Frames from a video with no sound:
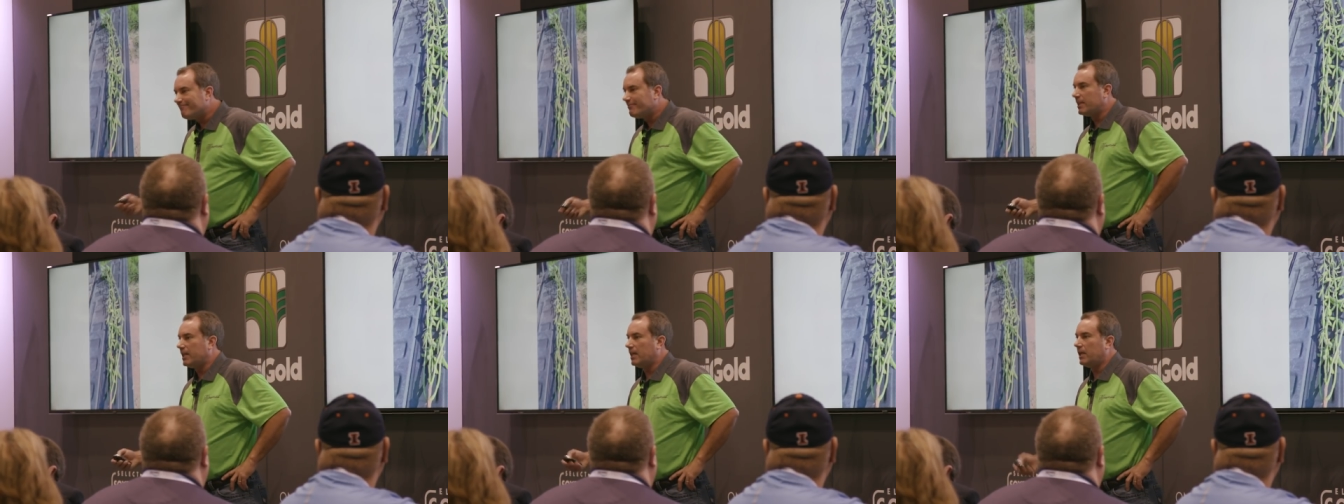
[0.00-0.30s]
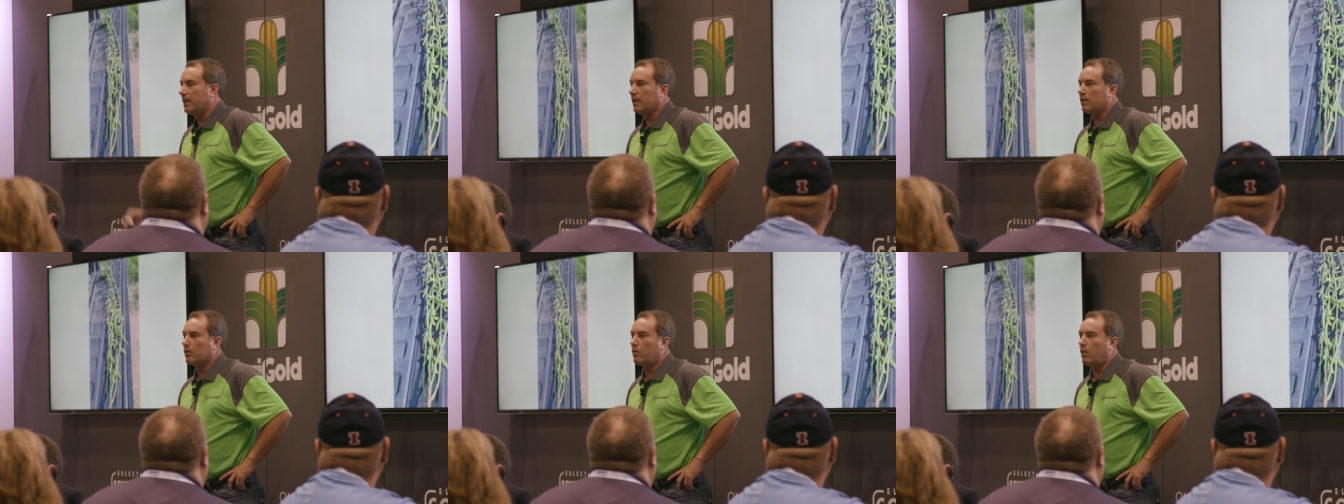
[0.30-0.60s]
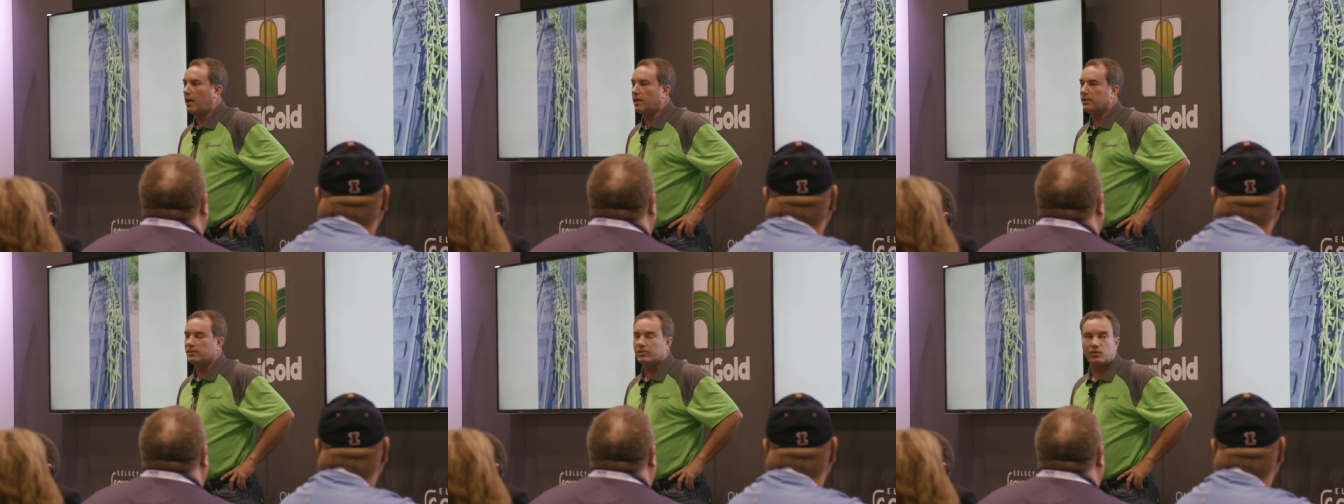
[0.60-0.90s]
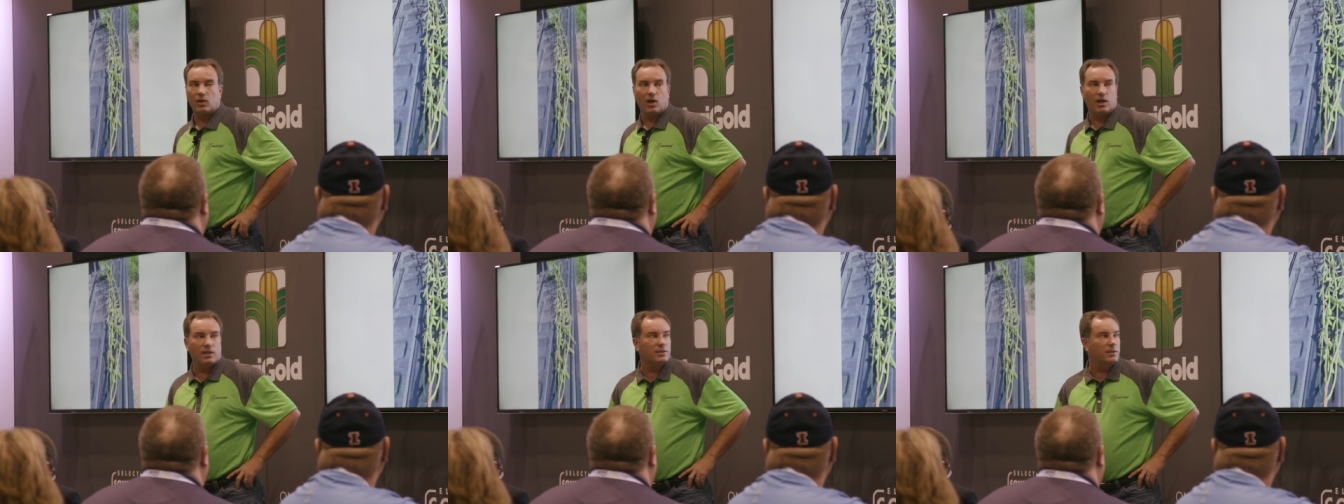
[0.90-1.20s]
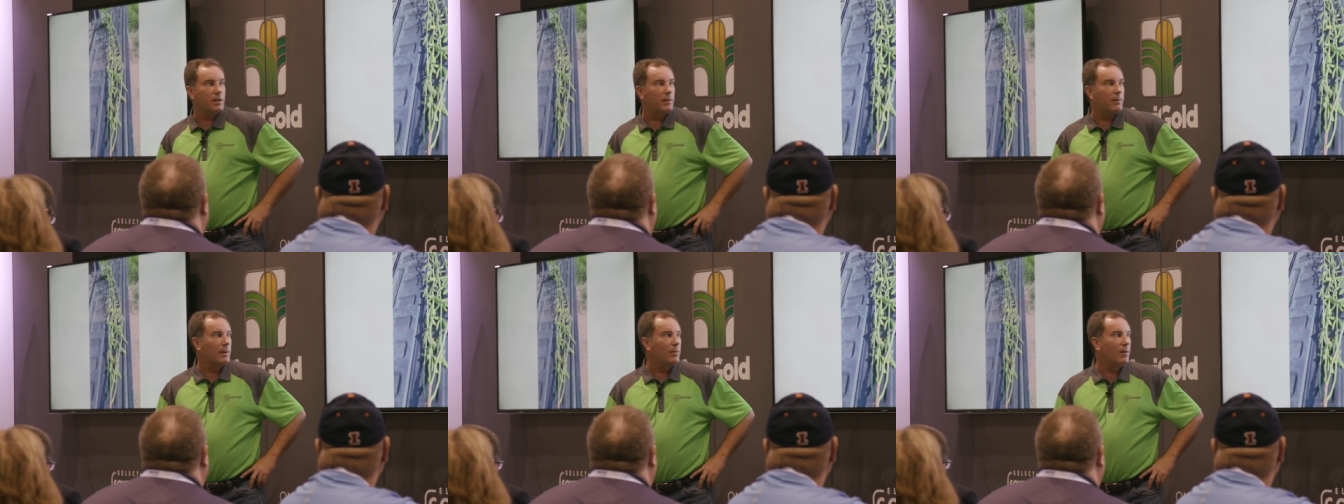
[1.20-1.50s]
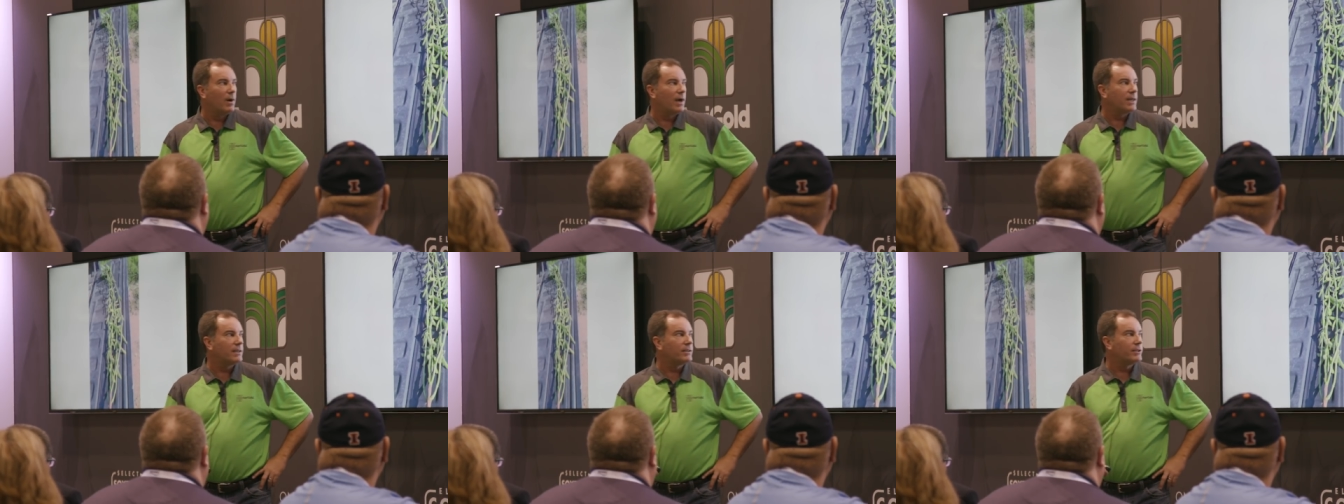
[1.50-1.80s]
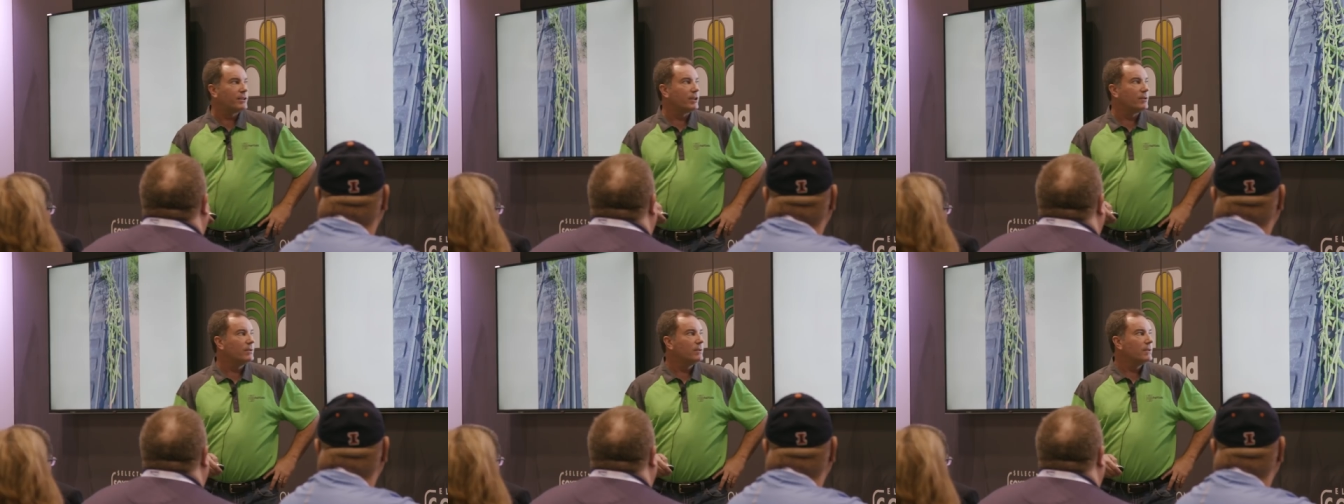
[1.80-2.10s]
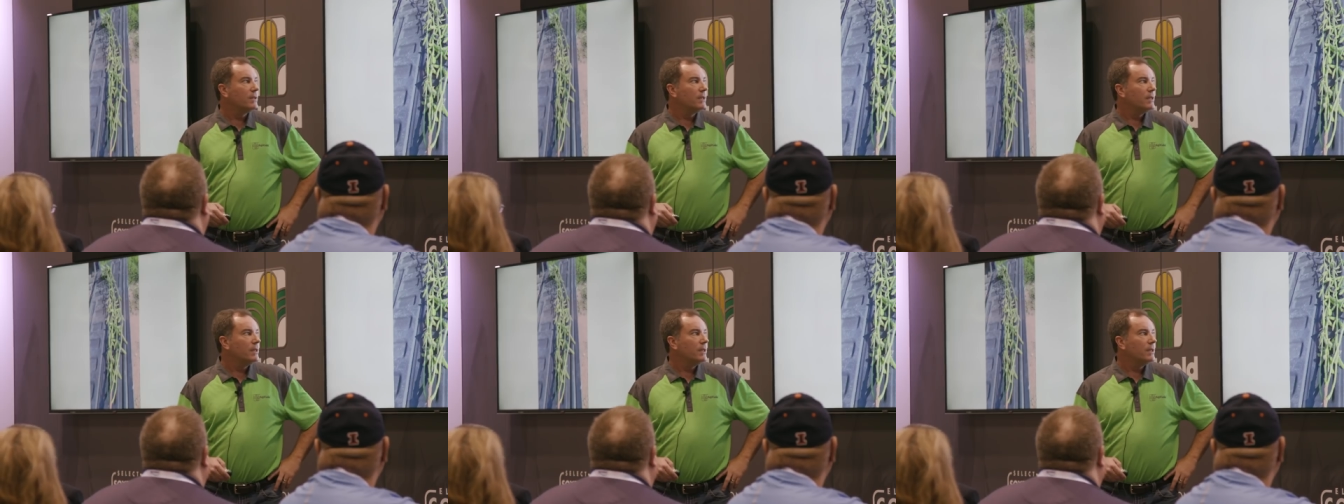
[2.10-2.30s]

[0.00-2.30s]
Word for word: it didn't end quite as strong as that we wanted to.